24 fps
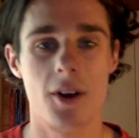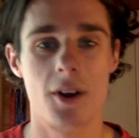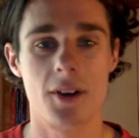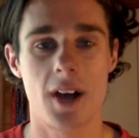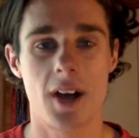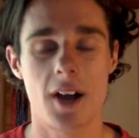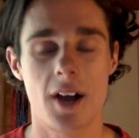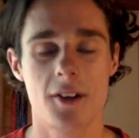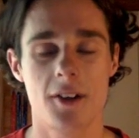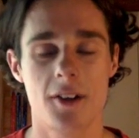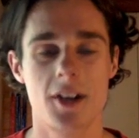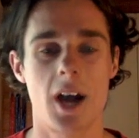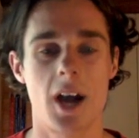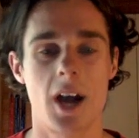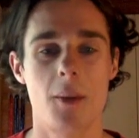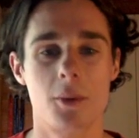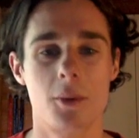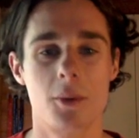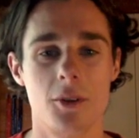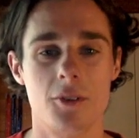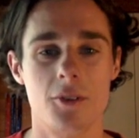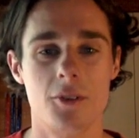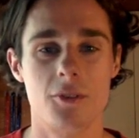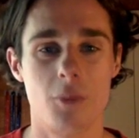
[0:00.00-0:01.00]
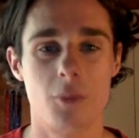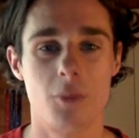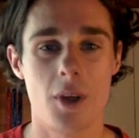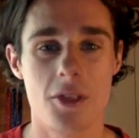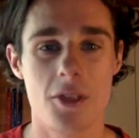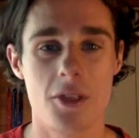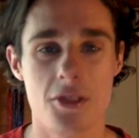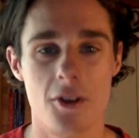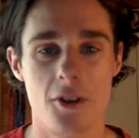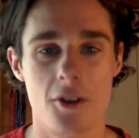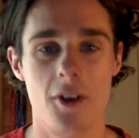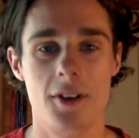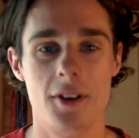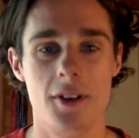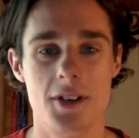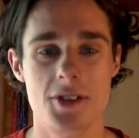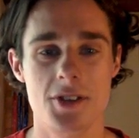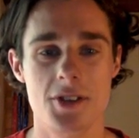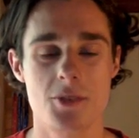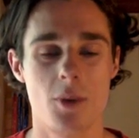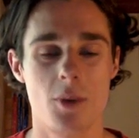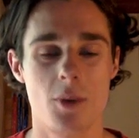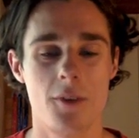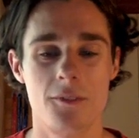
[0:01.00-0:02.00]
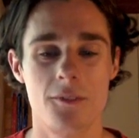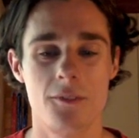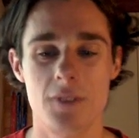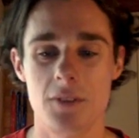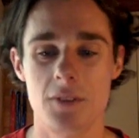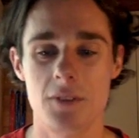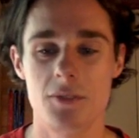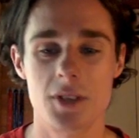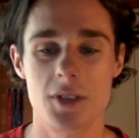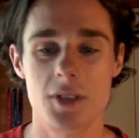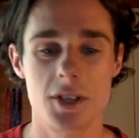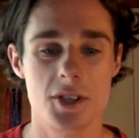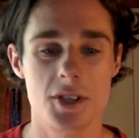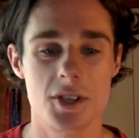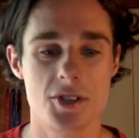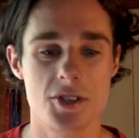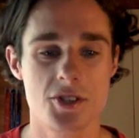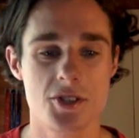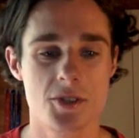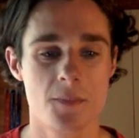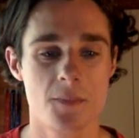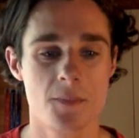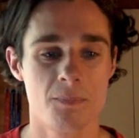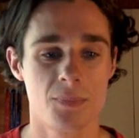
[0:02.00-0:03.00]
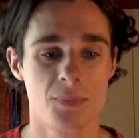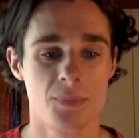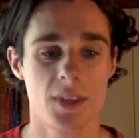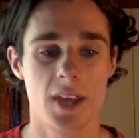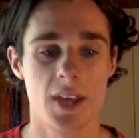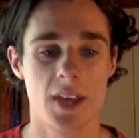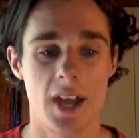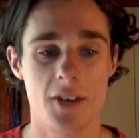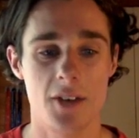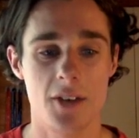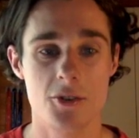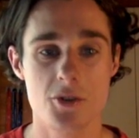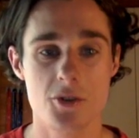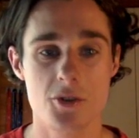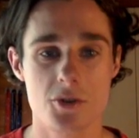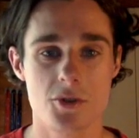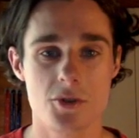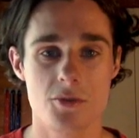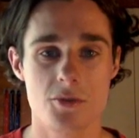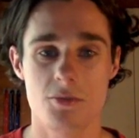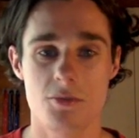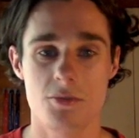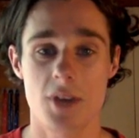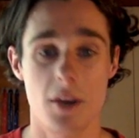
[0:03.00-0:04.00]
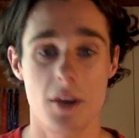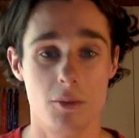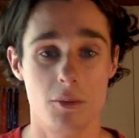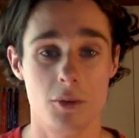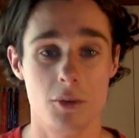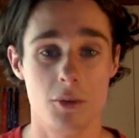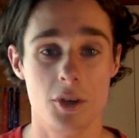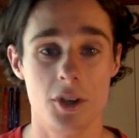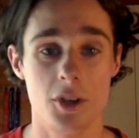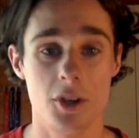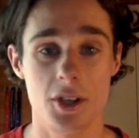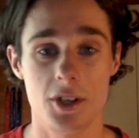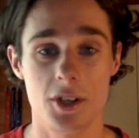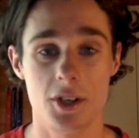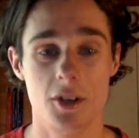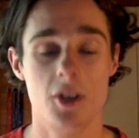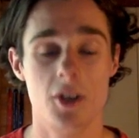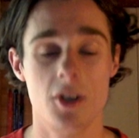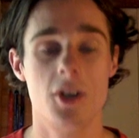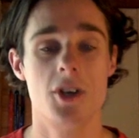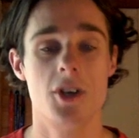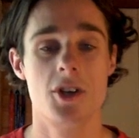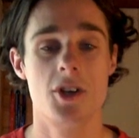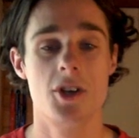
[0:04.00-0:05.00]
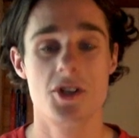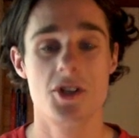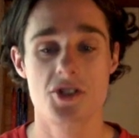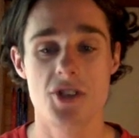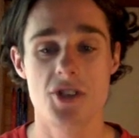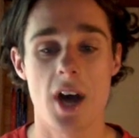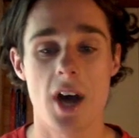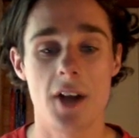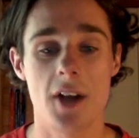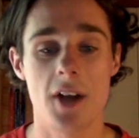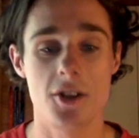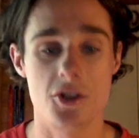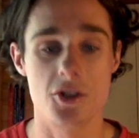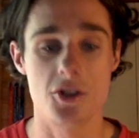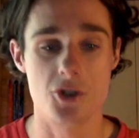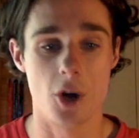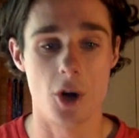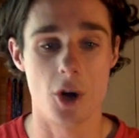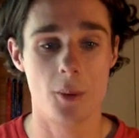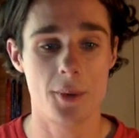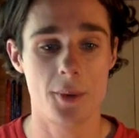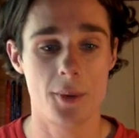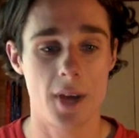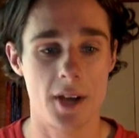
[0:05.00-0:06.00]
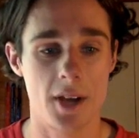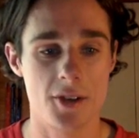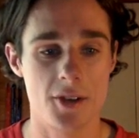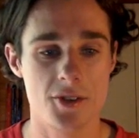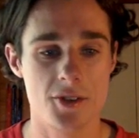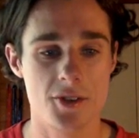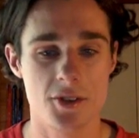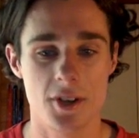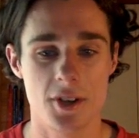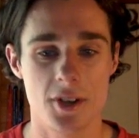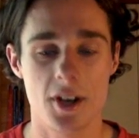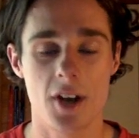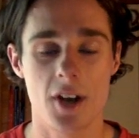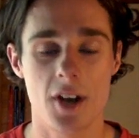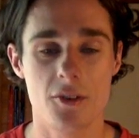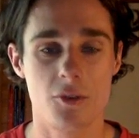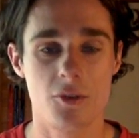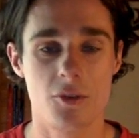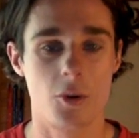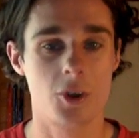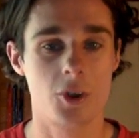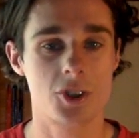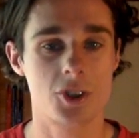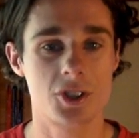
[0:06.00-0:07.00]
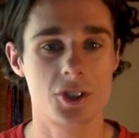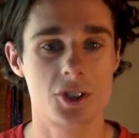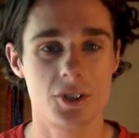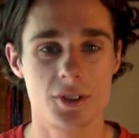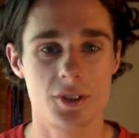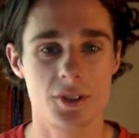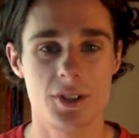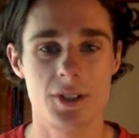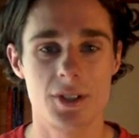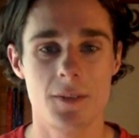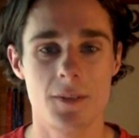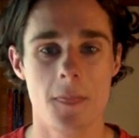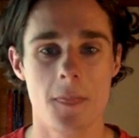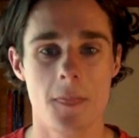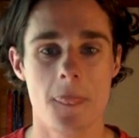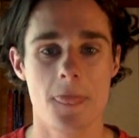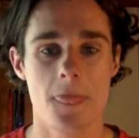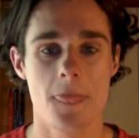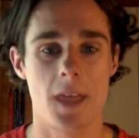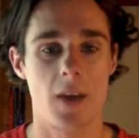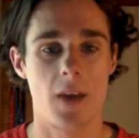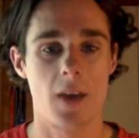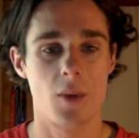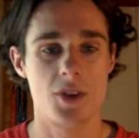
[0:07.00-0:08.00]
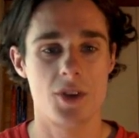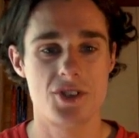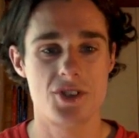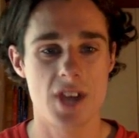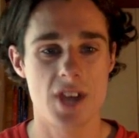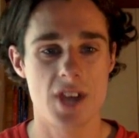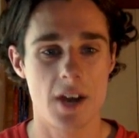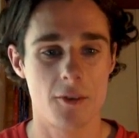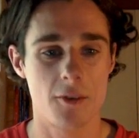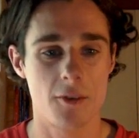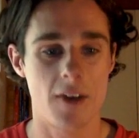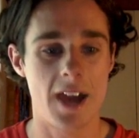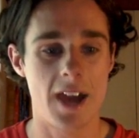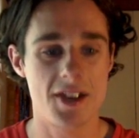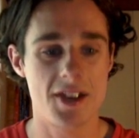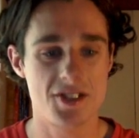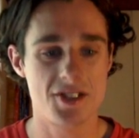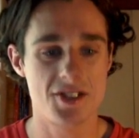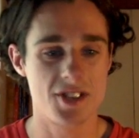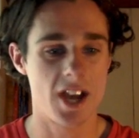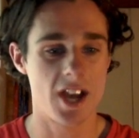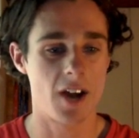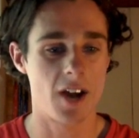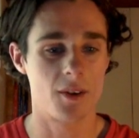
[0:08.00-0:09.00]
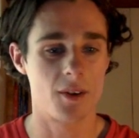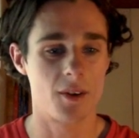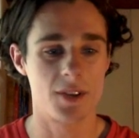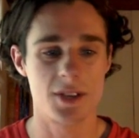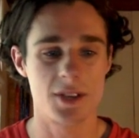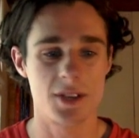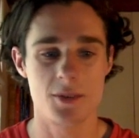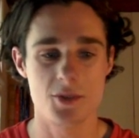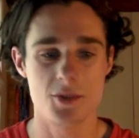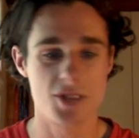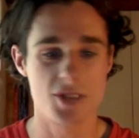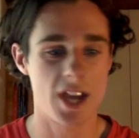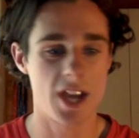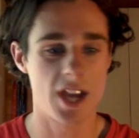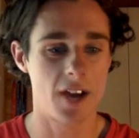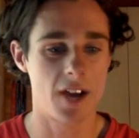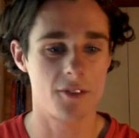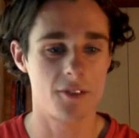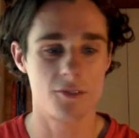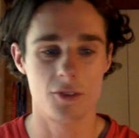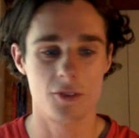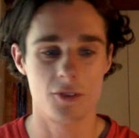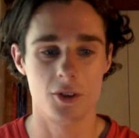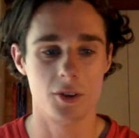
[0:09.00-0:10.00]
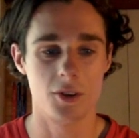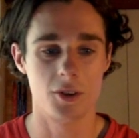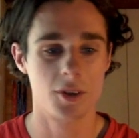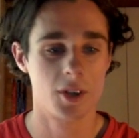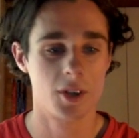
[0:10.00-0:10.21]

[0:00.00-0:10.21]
A couple of 130s, 150s, and he was, really starting to dominate. And unfortunately, went down with ACL, and he was out for